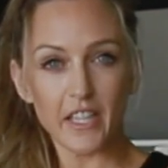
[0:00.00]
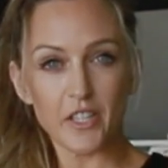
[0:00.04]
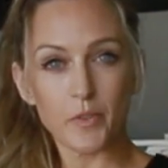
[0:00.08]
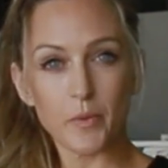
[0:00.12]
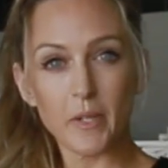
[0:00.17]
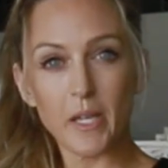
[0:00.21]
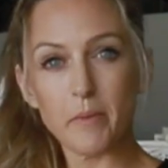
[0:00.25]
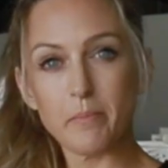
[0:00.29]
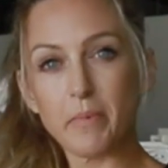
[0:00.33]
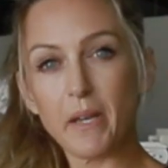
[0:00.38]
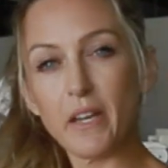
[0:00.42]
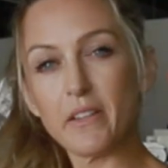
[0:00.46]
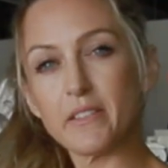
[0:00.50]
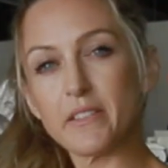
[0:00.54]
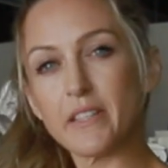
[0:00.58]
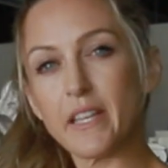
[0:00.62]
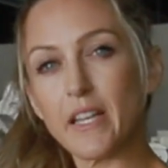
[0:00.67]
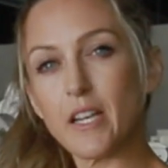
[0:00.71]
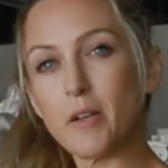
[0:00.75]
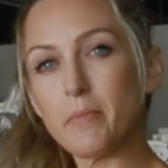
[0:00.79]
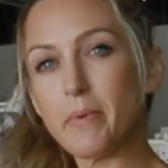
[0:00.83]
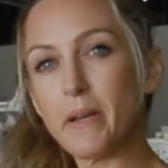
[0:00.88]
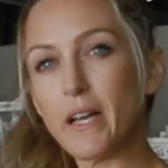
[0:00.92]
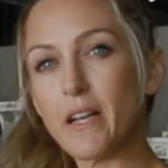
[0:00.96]
20-pound
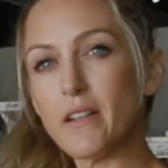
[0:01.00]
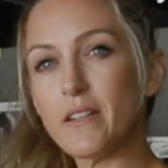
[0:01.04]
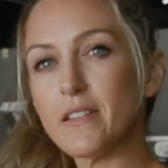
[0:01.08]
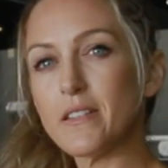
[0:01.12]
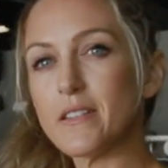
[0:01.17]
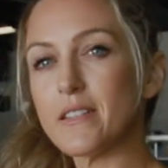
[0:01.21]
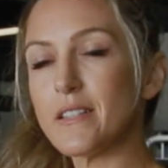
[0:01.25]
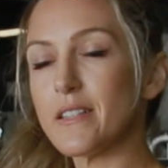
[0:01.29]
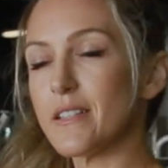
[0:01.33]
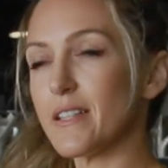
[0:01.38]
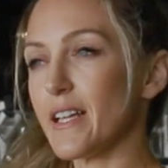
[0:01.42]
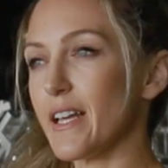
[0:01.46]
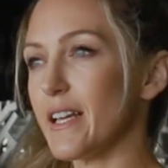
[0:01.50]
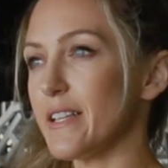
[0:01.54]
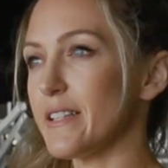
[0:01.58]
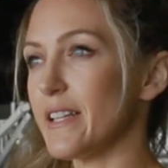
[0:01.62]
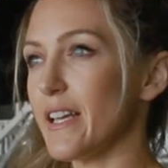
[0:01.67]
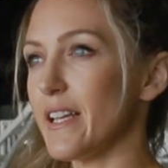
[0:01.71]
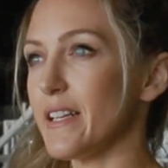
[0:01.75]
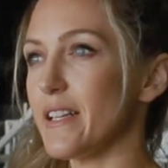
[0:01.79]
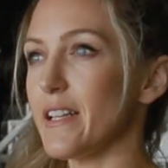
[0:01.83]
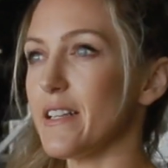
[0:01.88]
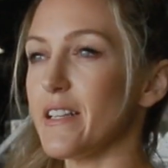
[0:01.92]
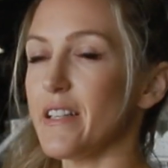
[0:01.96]
kettlebell, and
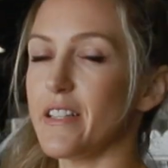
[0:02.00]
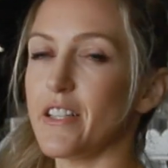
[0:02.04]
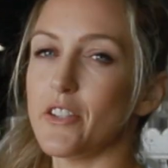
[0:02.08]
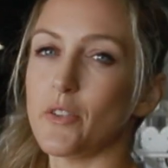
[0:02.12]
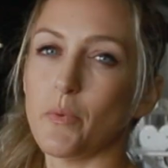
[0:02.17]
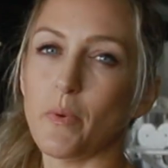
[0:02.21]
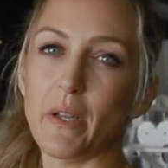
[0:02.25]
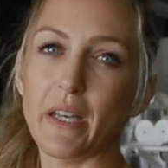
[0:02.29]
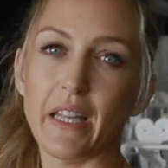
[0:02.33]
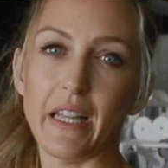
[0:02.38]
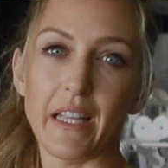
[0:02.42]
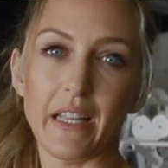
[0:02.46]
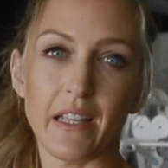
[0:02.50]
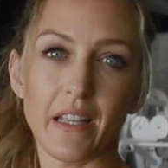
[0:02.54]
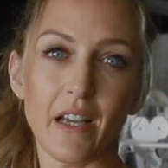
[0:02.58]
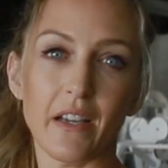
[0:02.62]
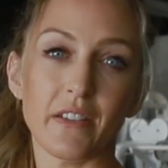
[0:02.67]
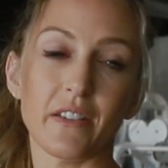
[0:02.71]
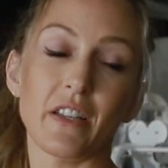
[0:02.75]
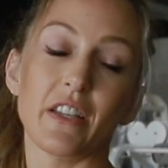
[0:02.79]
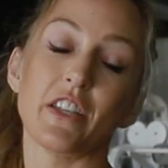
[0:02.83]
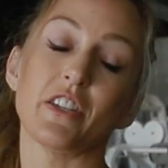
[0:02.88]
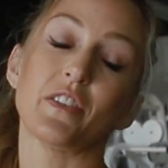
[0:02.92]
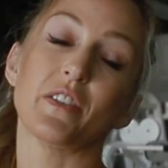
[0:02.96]
then another
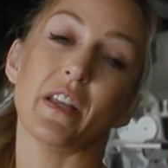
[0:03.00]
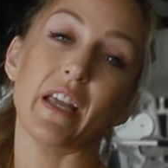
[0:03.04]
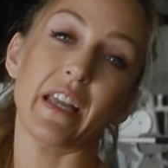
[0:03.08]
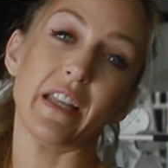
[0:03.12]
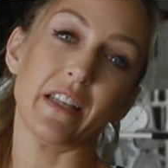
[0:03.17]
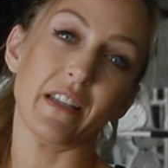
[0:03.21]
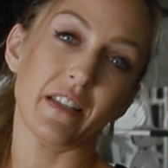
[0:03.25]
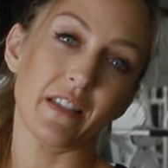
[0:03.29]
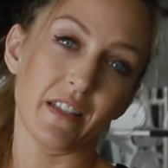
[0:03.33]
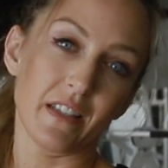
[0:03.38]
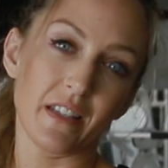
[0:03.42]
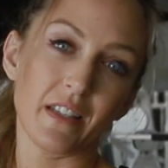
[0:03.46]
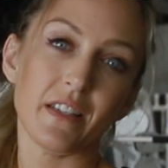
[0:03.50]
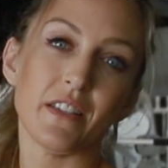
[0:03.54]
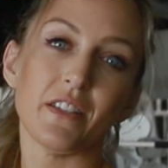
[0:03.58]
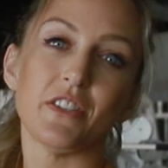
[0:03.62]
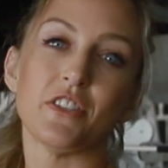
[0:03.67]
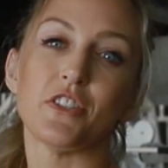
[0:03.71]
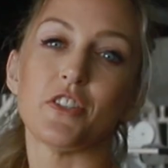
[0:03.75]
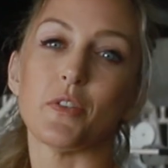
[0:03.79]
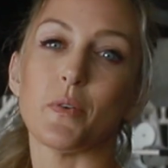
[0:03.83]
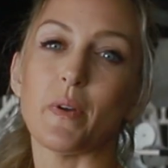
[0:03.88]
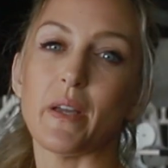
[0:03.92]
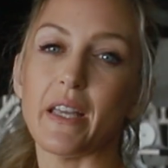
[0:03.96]
10
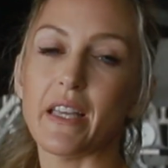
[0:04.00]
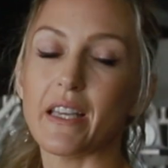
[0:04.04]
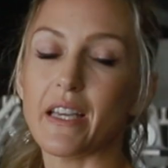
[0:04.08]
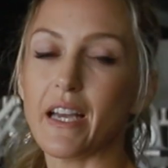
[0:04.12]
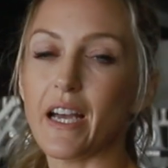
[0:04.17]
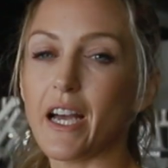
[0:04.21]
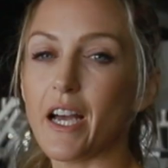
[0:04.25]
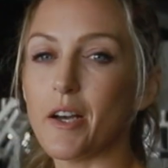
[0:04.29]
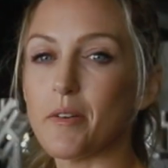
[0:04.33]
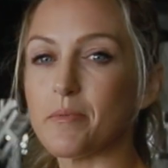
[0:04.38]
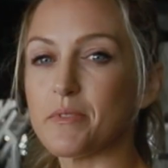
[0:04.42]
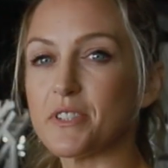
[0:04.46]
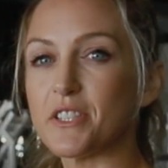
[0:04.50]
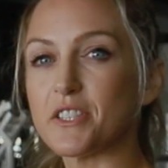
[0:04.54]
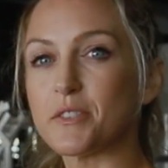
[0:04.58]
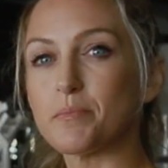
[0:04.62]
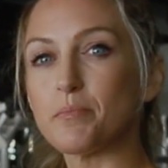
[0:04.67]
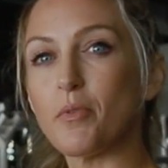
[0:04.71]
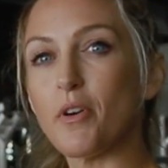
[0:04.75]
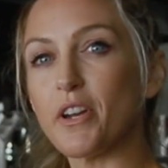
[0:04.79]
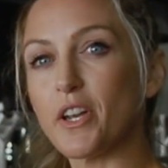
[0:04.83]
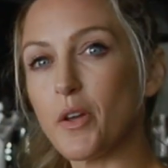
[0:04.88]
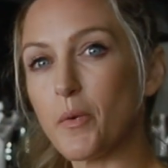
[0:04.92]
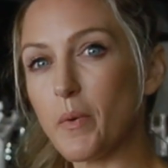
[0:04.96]
doing just
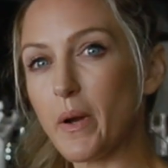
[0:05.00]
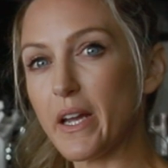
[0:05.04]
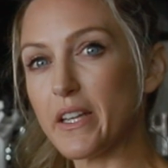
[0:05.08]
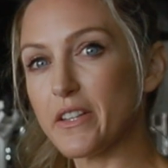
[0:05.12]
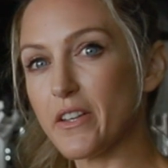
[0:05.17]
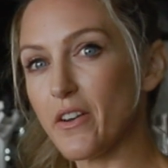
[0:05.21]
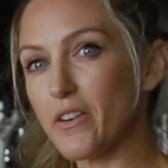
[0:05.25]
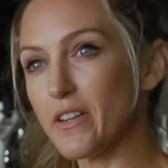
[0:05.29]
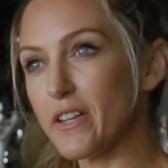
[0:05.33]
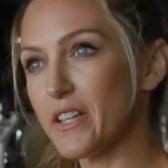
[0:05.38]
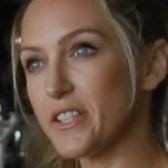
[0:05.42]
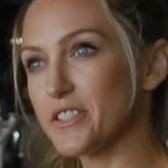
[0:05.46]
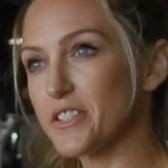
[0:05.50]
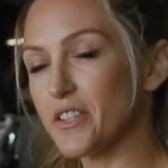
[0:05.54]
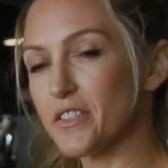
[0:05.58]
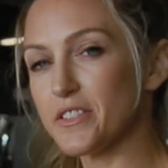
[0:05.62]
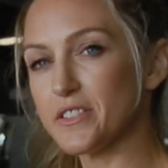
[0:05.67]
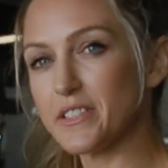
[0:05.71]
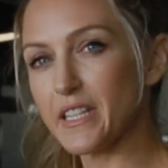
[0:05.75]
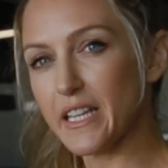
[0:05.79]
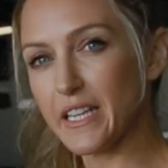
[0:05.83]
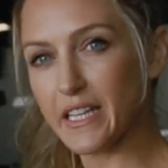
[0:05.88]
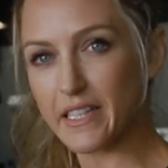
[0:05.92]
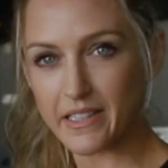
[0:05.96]
body weight only, so
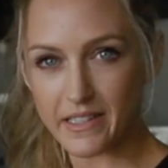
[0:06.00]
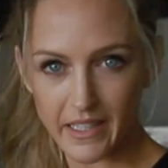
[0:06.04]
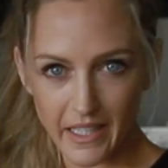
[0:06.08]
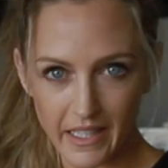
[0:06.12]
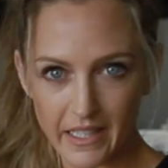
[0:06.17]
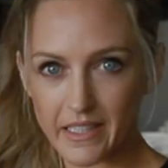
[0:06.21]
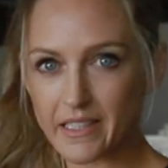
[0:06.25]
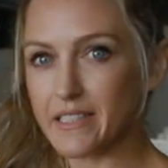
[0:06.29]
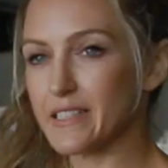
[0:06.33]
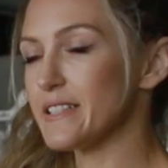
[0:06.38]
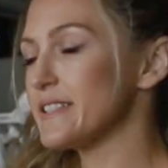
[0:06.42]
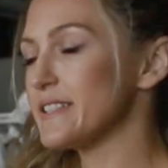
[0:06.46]
10 and 10.